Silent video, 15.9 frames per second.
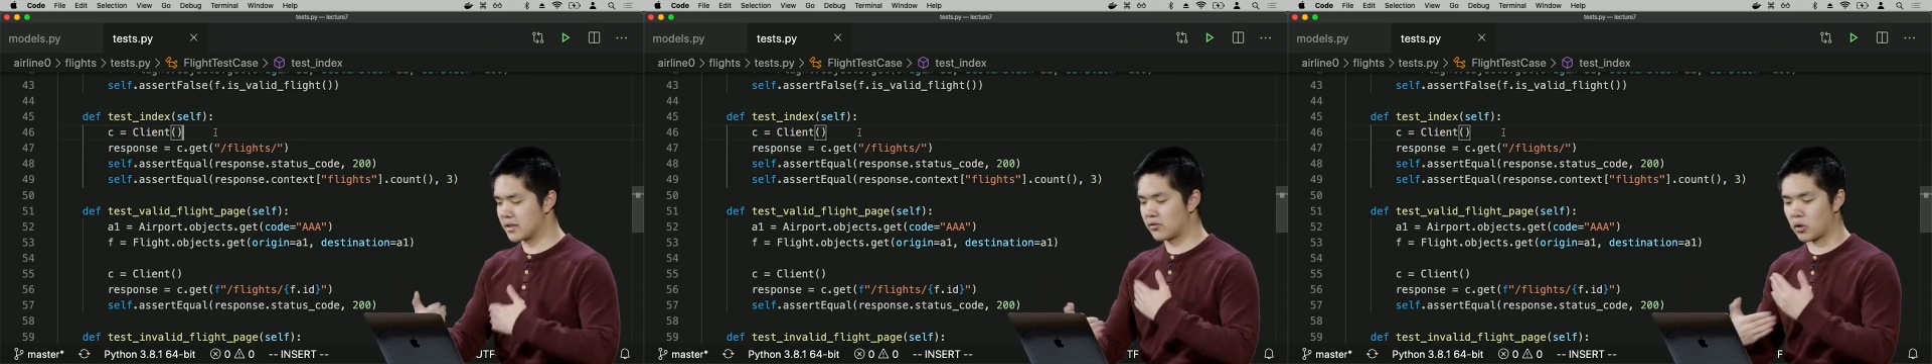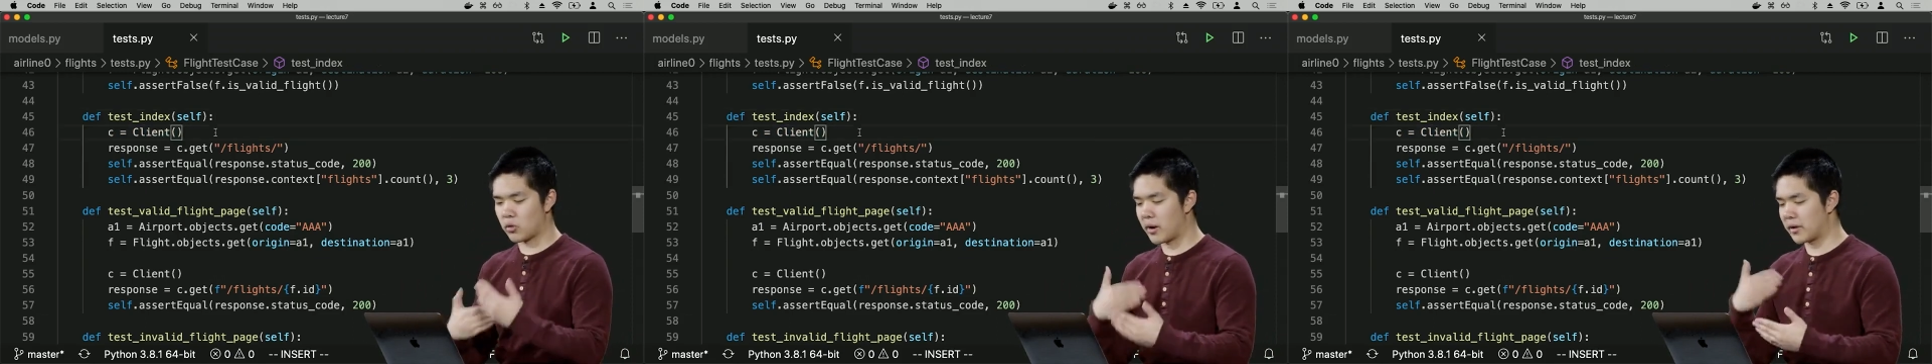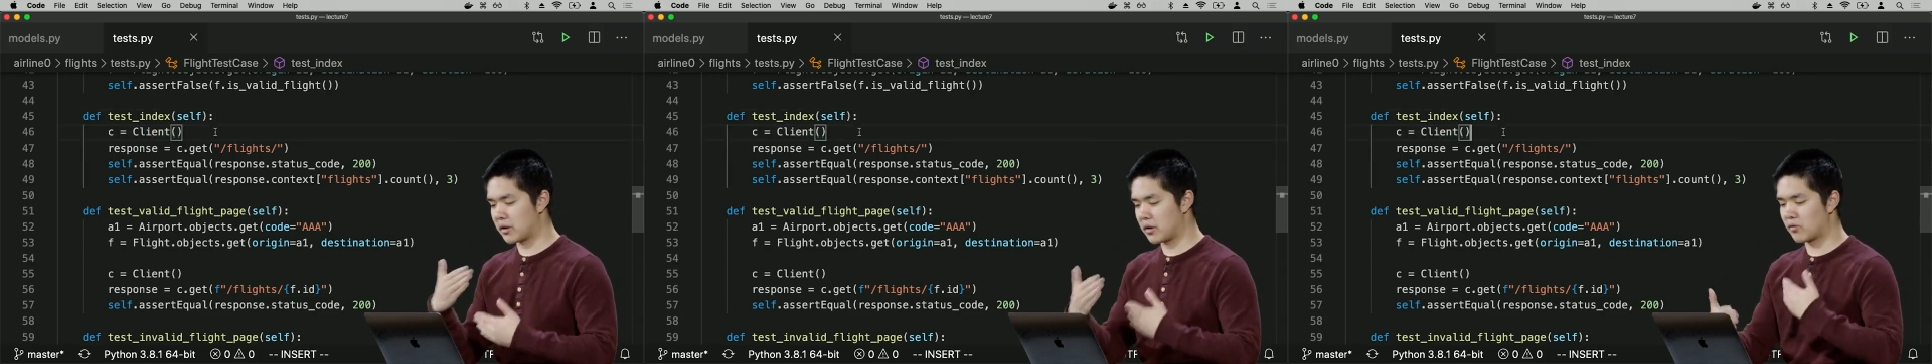
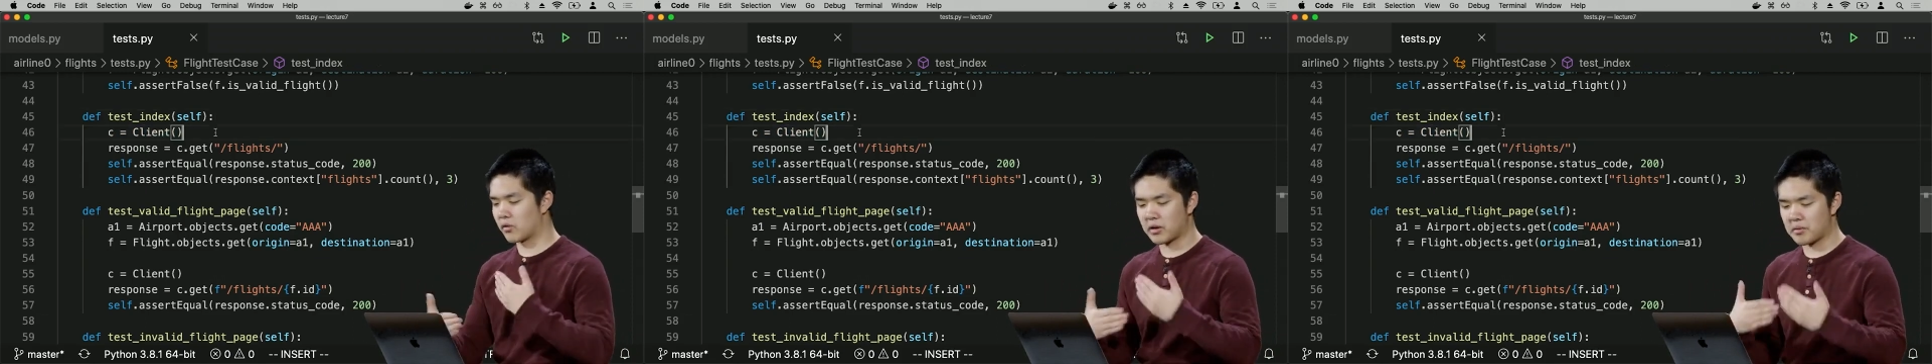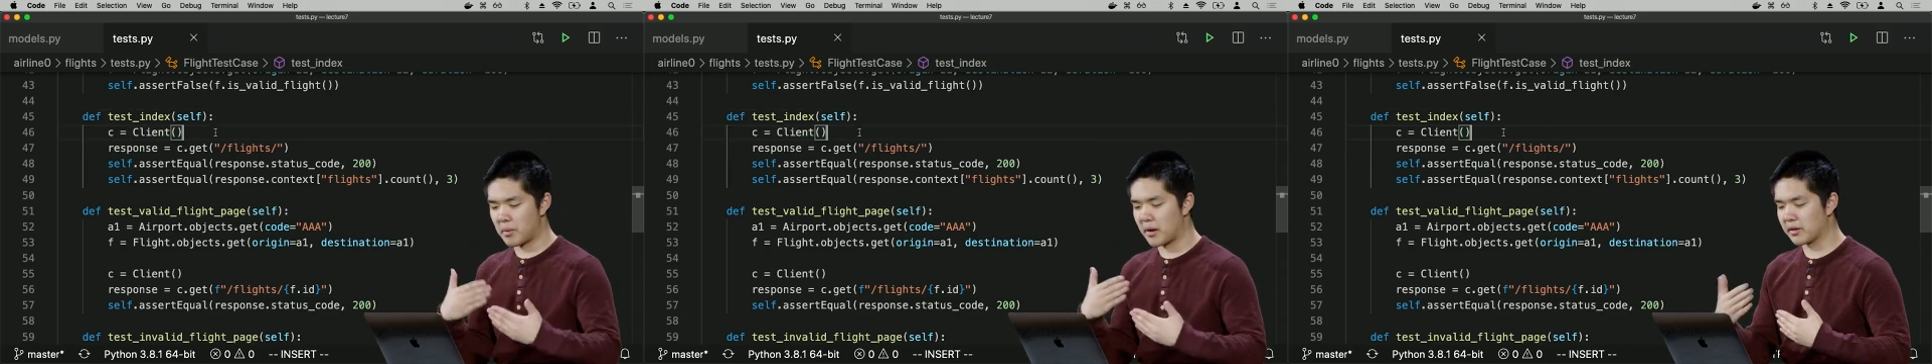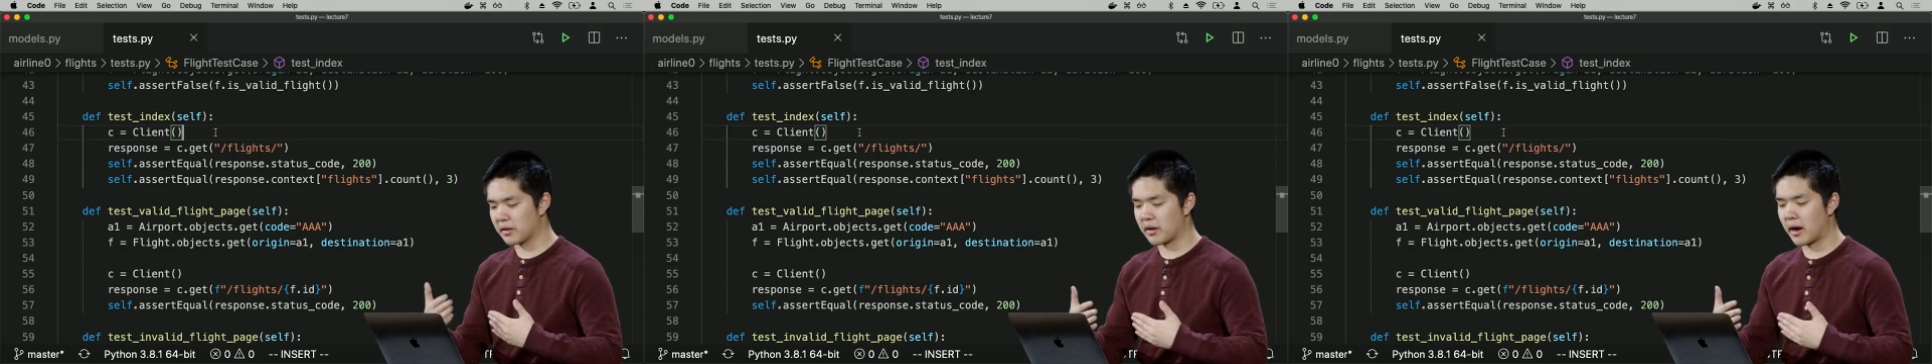request and
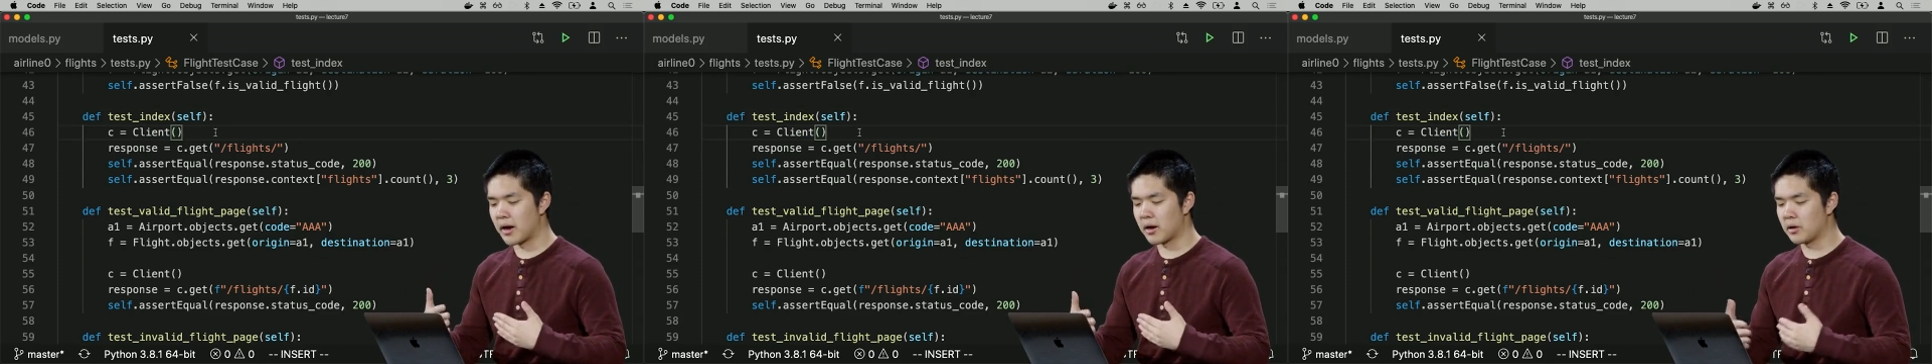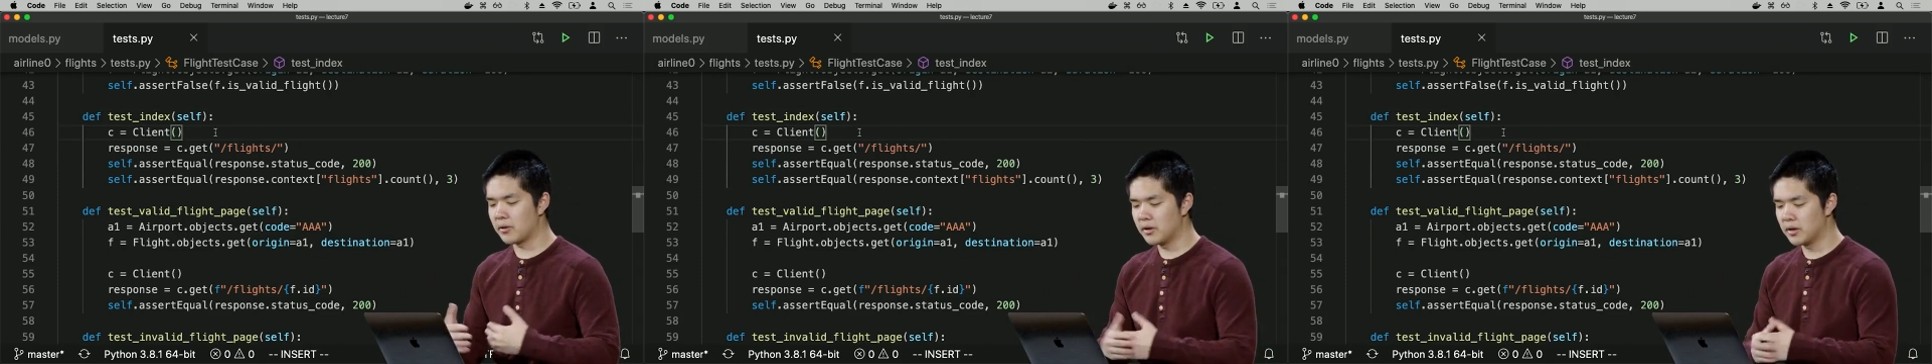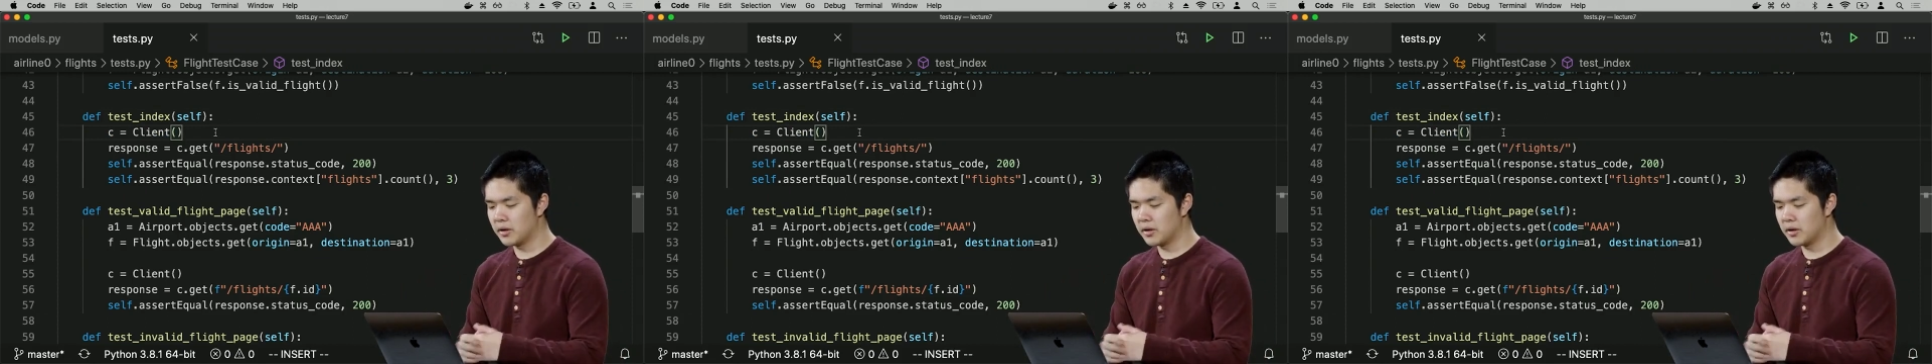response style.